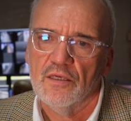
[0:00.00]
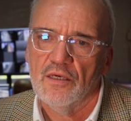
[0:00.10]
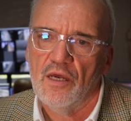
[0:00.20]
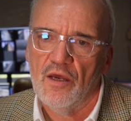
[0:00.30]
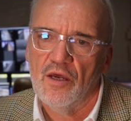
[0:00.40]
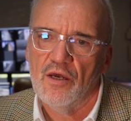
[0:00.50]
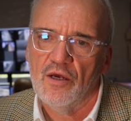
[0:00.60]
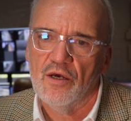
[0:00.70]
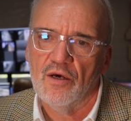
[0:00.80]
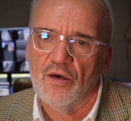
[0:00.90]

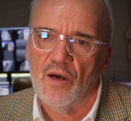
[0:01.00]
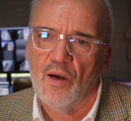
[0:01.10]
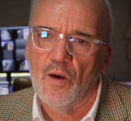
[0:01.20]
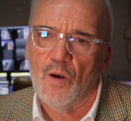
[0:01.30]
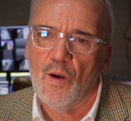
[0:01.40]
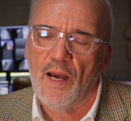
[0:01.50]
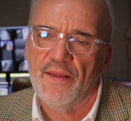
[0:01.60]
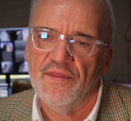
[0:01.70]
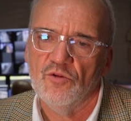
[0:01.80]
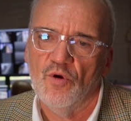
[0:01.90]
uh,
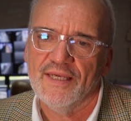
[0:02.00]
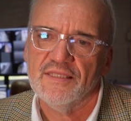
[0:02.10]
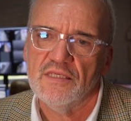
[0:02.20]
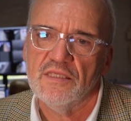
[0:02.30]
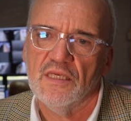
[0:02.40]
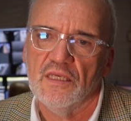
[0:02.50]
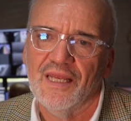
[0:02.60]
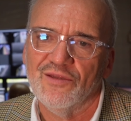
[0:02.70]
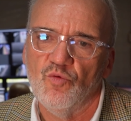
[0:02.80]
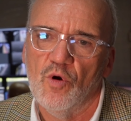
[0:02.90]
I think the existing
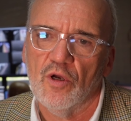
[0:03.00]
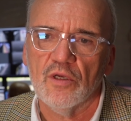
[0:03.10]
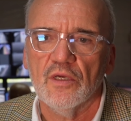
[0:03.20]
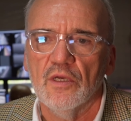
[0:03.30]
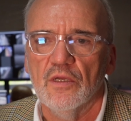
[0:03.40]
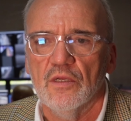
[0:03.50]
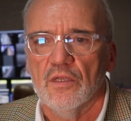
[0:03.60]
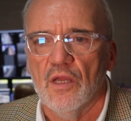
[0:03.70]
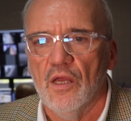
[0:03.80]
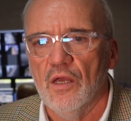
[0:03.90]
network
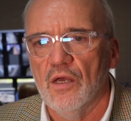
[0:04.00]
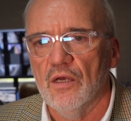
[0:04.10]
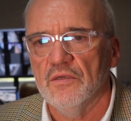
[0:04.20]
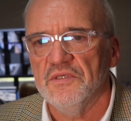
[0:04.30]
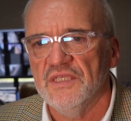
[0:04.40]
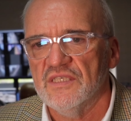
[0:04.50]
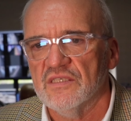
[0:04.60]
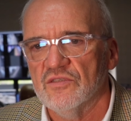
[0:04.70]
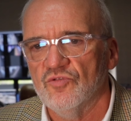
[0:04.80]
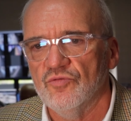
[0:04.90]
uh,
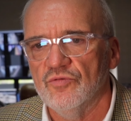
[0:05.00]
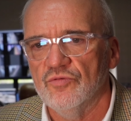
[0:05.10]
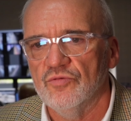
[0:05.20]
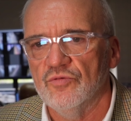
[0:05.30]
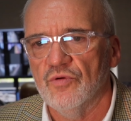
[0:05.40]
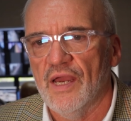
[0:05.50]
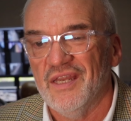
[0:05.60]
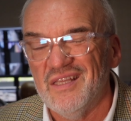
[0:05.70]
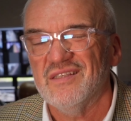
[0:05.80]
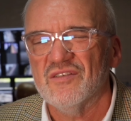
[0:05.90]
needs to,
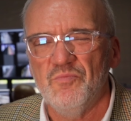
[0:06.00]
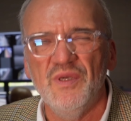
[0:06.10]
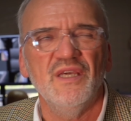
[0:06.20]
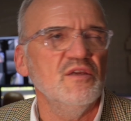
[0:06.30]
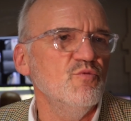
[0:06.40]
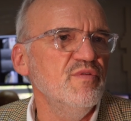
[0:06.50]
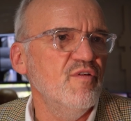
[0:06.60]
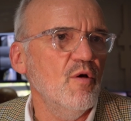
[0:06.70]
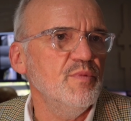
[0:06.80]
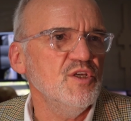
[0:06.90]
and it's being
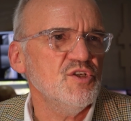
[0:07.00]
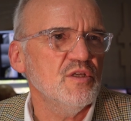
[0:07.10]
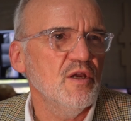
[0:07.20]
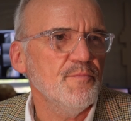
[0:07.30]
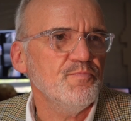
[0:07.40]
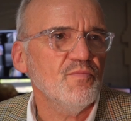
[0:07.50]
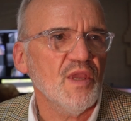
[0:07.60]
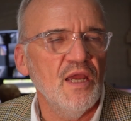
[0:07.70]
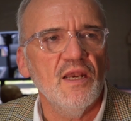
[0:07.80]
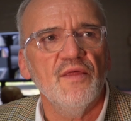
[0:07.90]
refurbished, mm.
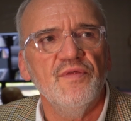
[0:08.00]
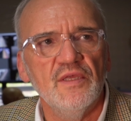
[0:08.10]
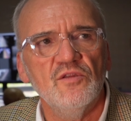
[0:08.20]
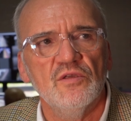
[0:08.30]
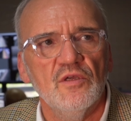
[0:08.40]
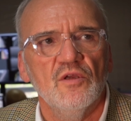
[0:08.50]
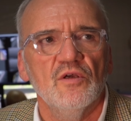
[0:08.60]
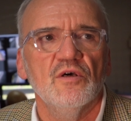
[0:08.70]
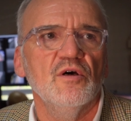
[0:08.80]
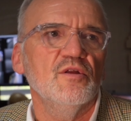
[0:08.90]
And I think
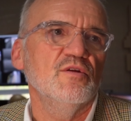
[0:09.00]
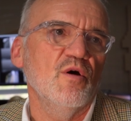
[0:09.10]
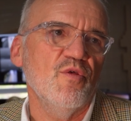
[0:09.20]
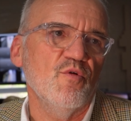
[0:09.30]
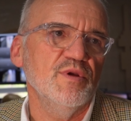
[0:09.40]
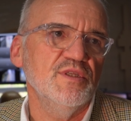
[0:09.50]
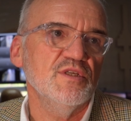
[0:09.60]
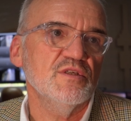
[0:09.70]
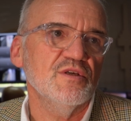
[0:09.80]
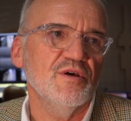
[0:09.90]
uh, the
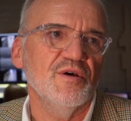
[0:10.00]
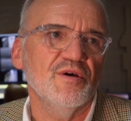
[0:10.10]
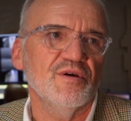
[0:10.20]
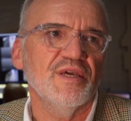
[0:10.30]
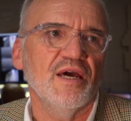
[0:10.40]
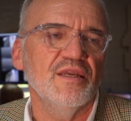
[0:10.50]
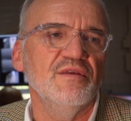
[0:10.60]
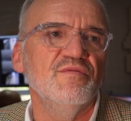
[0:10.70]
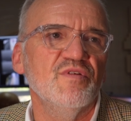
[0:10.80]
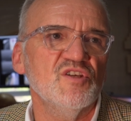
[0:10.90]
authorities uh, can
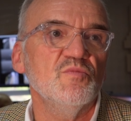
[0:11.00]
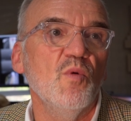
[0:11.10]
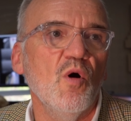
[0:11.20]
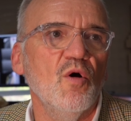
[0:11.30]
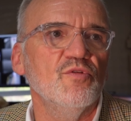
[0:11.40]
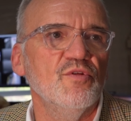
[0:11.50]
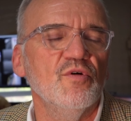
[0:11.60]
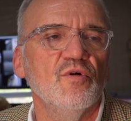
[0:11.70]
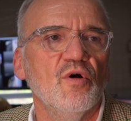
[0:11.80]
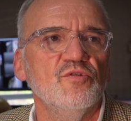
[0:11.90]
invest more on
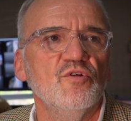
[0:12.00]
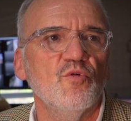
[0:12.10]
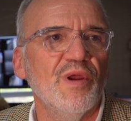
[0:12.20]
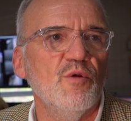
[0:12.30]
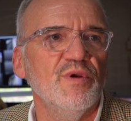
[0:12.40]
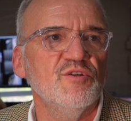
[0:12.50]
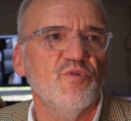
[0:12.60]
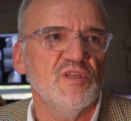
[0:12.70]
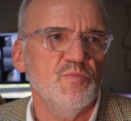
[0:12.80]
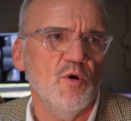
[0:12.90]
the on the railway
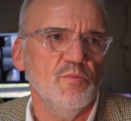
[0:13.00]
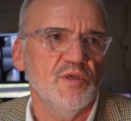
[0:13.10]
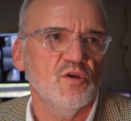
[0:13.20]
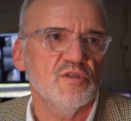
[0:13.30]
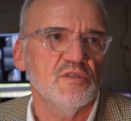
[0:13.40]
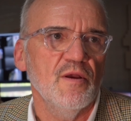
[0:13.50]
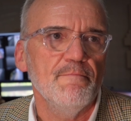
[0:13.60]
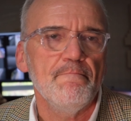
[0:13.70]
transport, because